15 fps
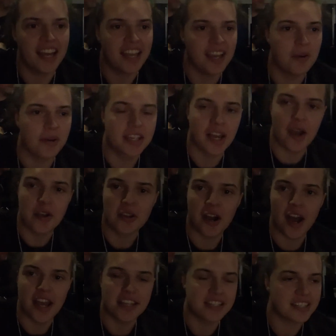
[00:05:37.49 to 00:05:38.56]
Here we go,
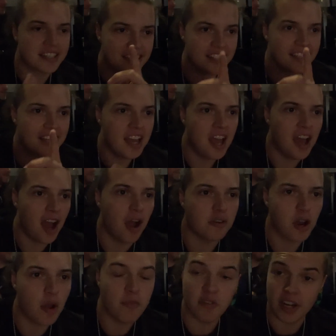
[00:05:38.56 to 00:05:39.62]
guys. I'll
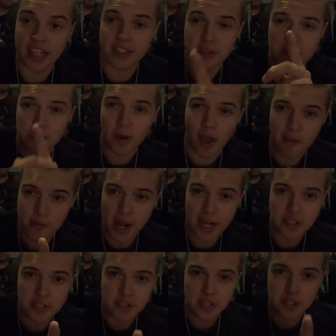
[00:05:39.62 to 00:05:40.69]
hopefully do some live
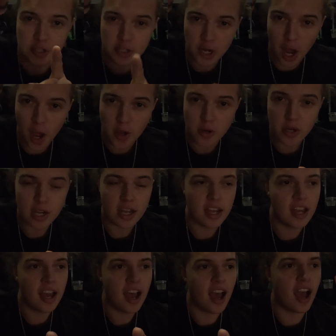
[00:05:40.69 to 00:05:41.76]
reactions to the show,
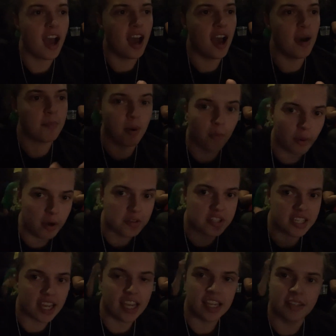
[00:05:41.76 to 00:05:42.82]
but we'll
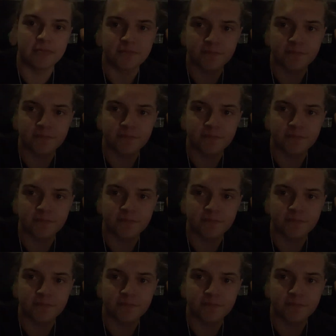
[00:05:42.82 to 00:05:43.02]
see.